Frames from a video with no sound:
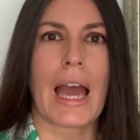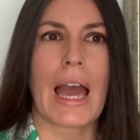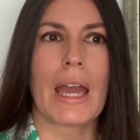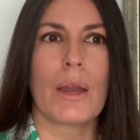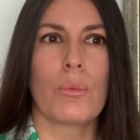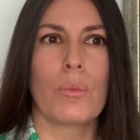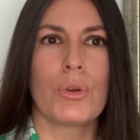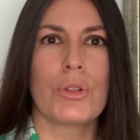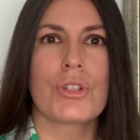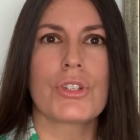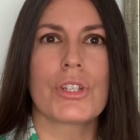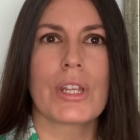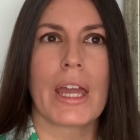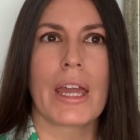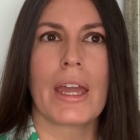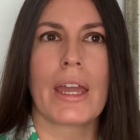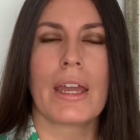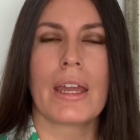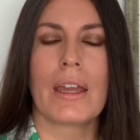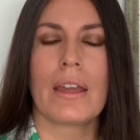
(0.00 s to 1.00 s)
I would
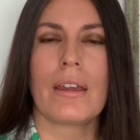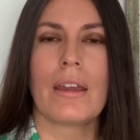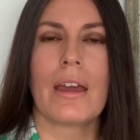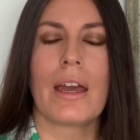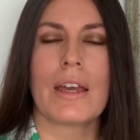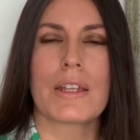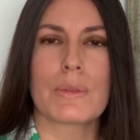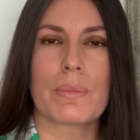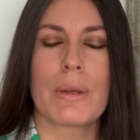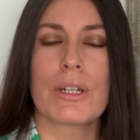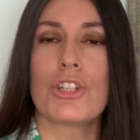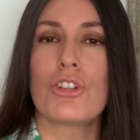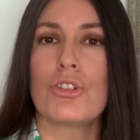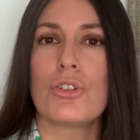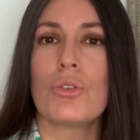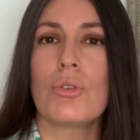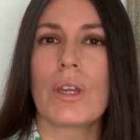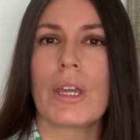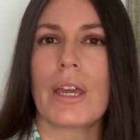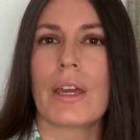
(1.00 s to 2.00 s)
say as much
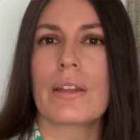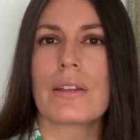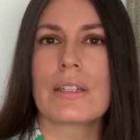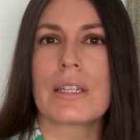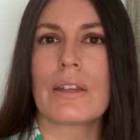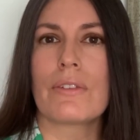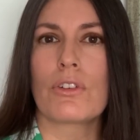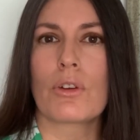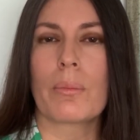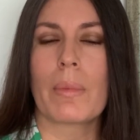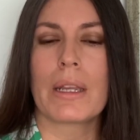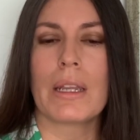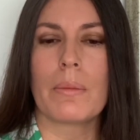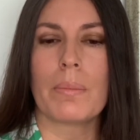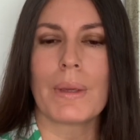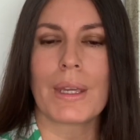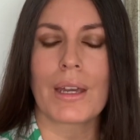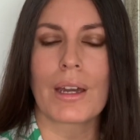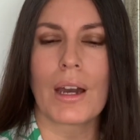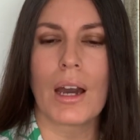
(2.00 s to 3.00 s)
as you can save your money,
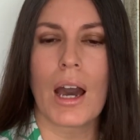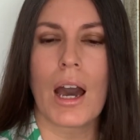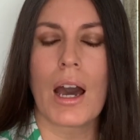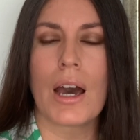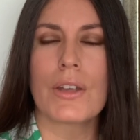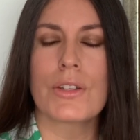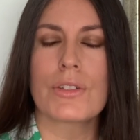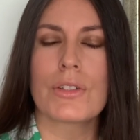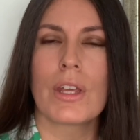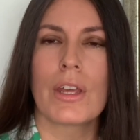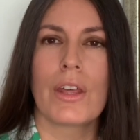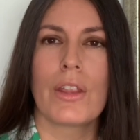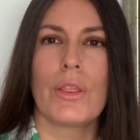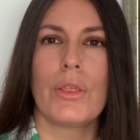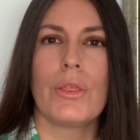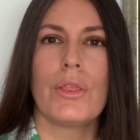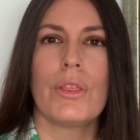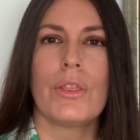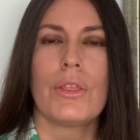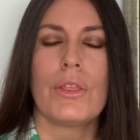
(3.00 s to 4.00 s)
because
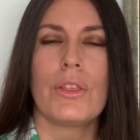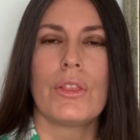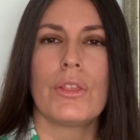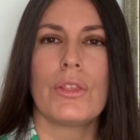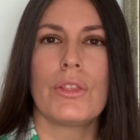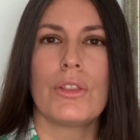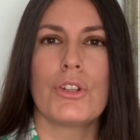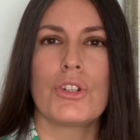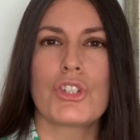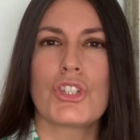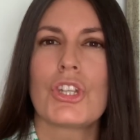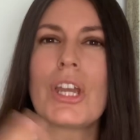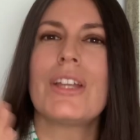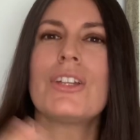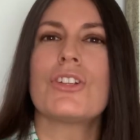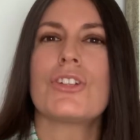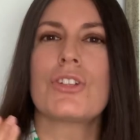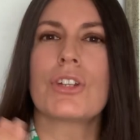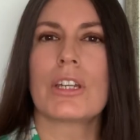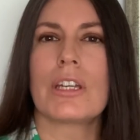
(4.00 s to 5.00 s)

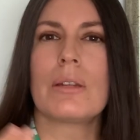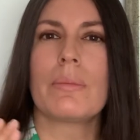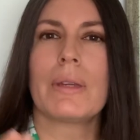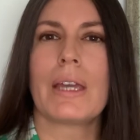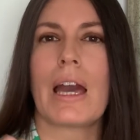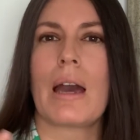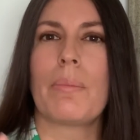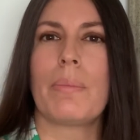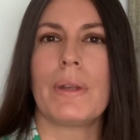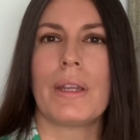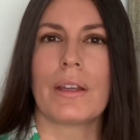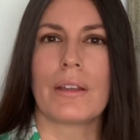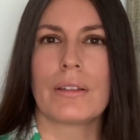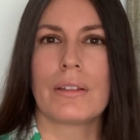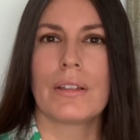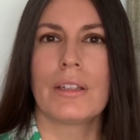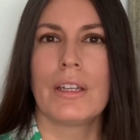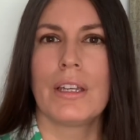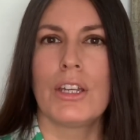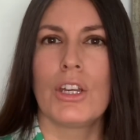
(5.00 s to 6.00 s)
changes are going to be happening
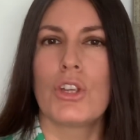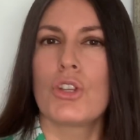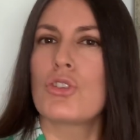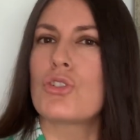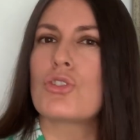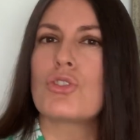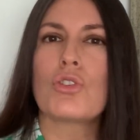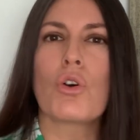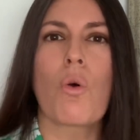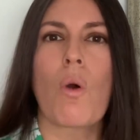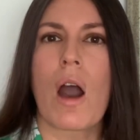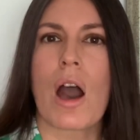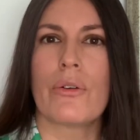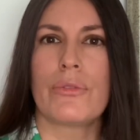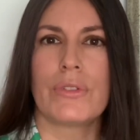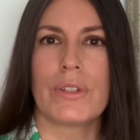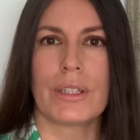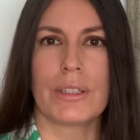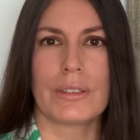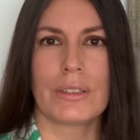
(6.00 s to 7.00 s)
so
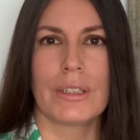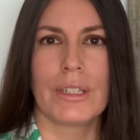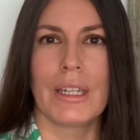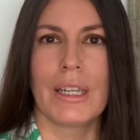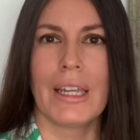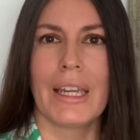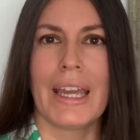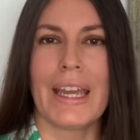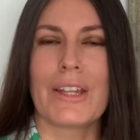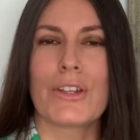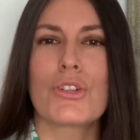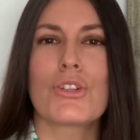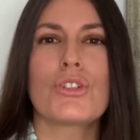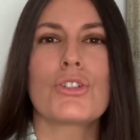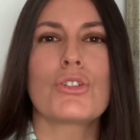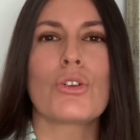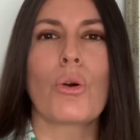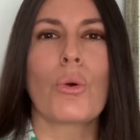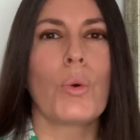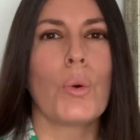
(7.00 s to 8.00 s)
often and
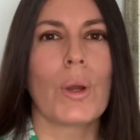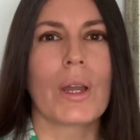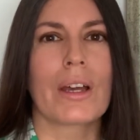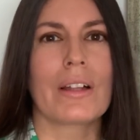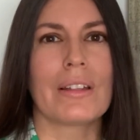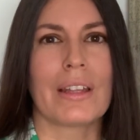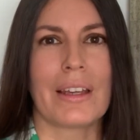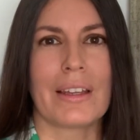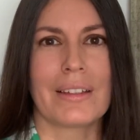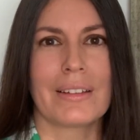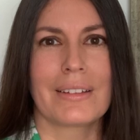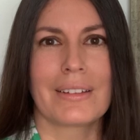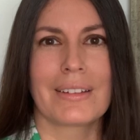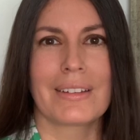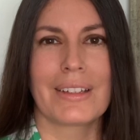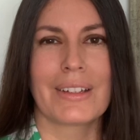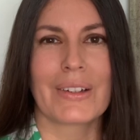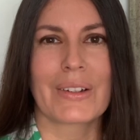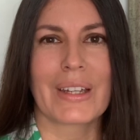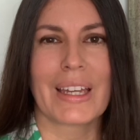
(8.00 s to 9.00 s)
so quickly,
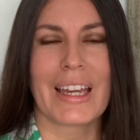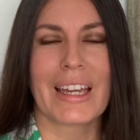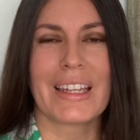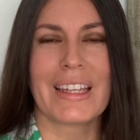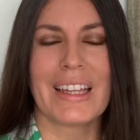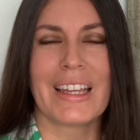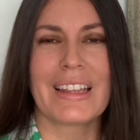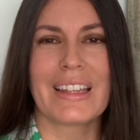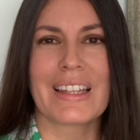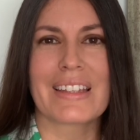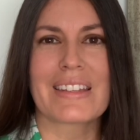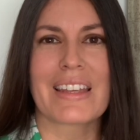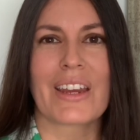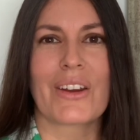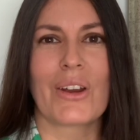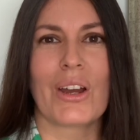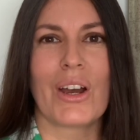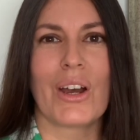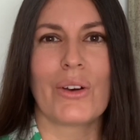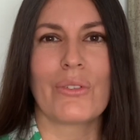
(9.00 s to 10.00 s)
okay, in this
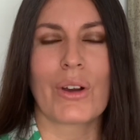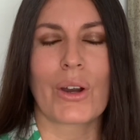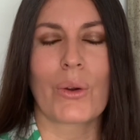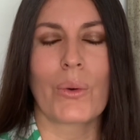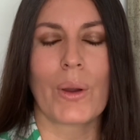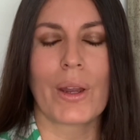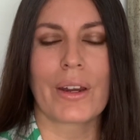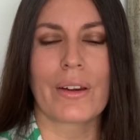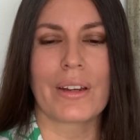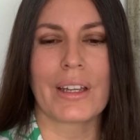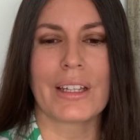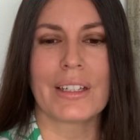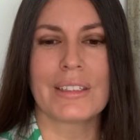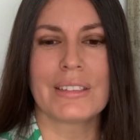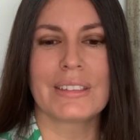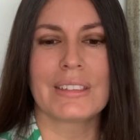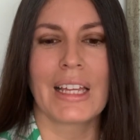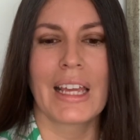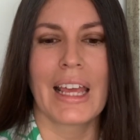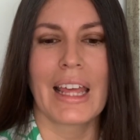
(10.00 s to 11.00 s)
era of
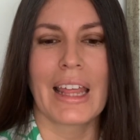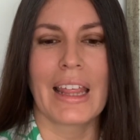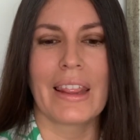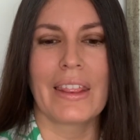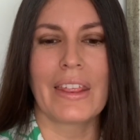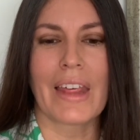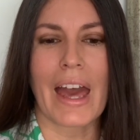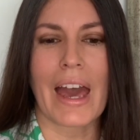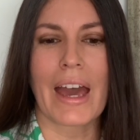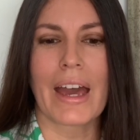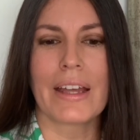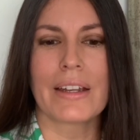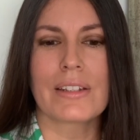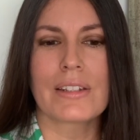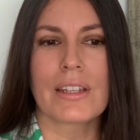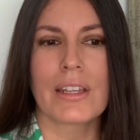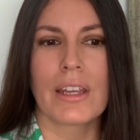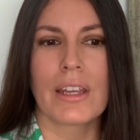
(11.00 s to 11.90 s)
Aquarius, that